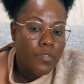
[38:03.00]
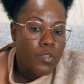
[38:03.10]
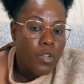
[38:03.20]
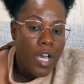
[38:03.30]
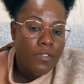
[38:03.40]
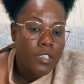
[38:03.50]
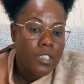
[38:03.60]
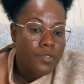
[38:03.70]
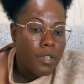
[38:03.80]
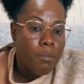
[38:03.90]
if you have,
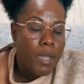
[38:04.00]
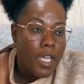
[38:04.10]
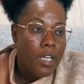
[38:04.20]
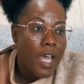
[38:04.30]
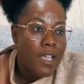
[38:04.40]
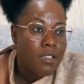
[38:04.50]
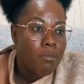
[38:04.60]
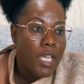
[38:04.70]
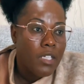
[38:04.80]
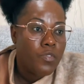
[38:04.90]
if a man, as
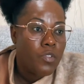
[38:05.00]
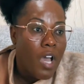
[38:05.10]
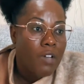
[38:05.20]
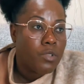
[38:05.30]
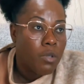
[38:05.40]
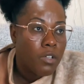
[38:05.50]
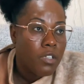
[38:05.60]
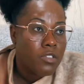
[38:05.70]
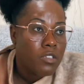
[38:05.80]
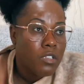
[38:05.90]
a man, if you have
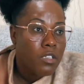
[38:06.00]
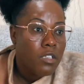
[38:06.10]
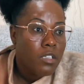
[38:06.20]
daughters,